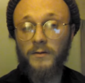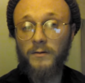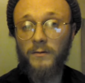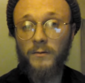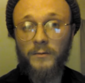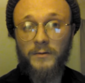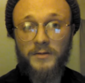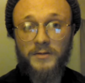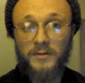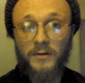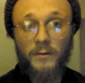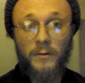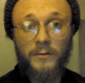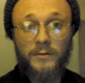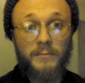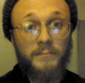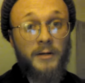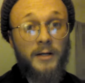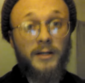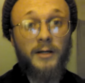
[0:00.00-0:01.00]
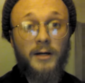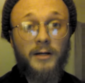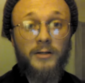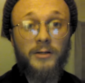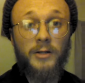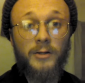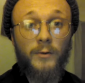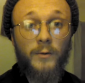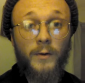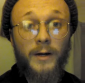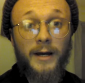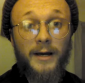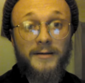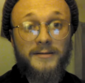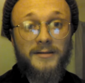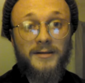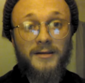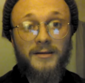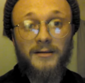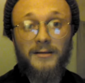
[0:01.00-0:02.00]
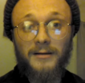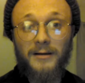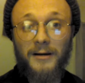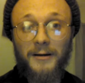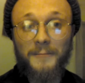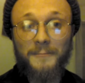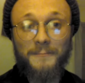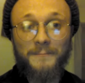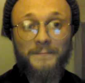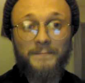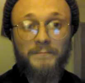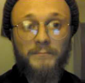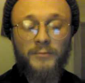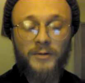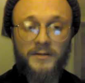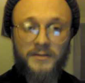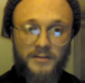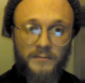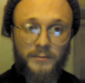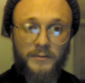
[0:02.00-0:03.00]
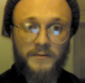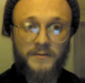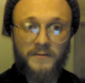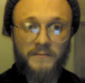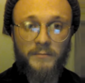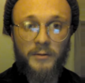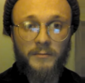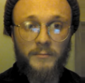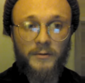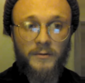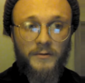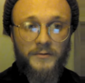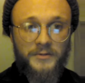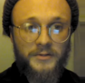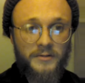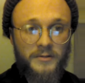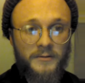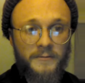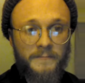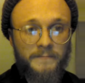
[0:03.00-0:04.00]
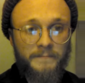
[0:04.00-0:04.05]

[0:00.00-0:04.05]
or so, depending on who you ask, principles of permaculture.